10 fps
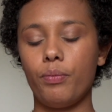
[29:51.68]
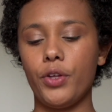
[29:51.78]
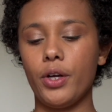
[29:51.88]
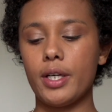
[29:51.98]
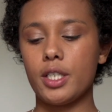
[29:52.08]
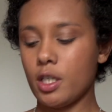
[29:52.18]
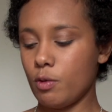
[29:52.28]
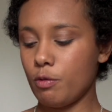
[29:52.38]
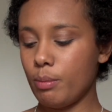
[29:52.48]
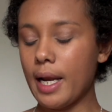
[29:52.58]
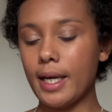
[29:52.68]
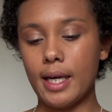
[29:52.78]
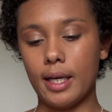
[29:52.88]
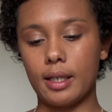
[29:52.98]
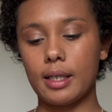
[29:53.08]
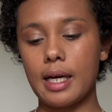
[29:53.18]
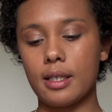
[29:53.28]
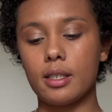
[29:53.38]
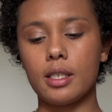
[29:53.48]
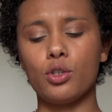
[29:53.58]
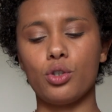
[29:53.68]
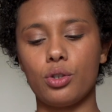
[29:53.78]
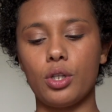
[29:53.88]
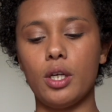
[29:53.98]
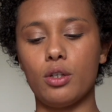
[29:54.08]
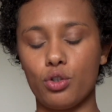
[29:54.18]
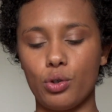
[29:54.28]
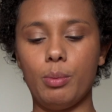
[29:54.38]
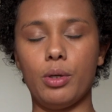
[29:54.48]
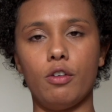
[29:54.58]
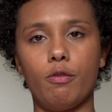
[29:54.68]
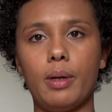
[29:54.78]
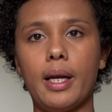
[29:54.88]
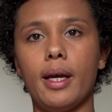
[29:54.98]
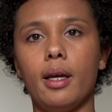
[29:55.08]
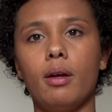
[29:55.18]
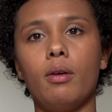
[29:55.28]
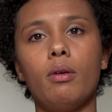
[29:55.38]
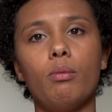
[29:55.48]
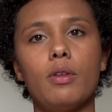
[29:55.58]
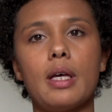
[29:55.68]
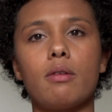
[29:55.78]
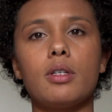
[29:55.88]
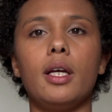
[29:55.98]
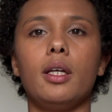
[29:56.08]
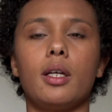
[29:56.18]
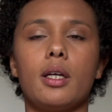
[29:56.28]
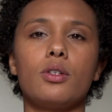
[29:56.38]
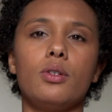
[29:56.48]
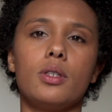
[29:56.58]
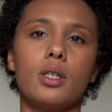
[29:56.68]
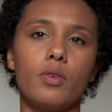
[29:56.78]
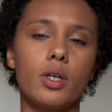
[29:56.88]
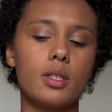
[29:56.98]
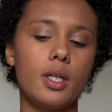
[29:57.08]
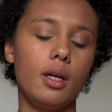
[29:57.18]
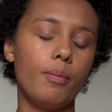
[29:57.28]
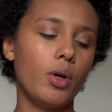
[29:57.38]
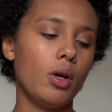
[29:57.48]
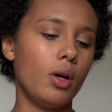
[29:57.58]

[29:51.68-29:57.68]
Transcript: the idea of playing and in the enjoyment of play, without taking it too seriously,